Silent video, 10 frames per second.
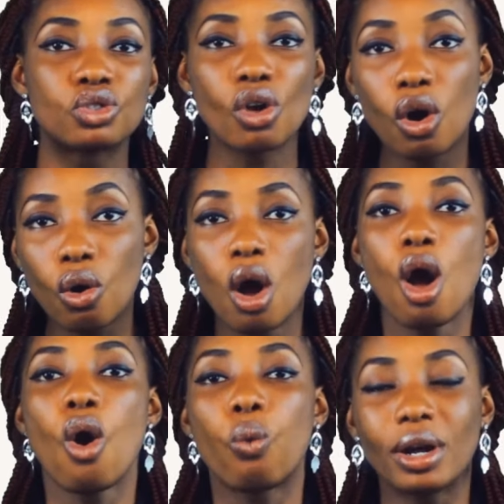So
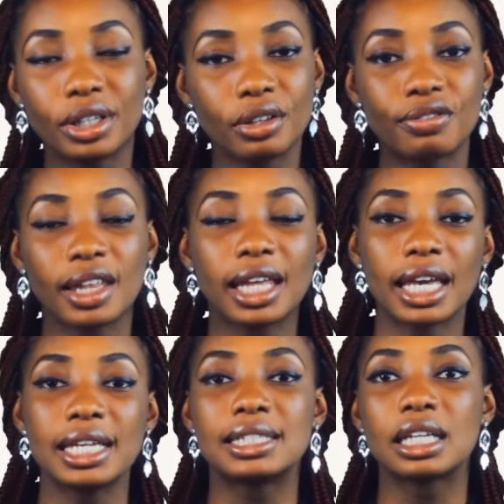what do you think
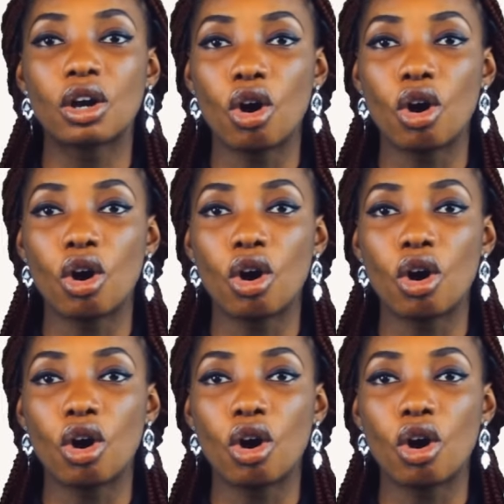is the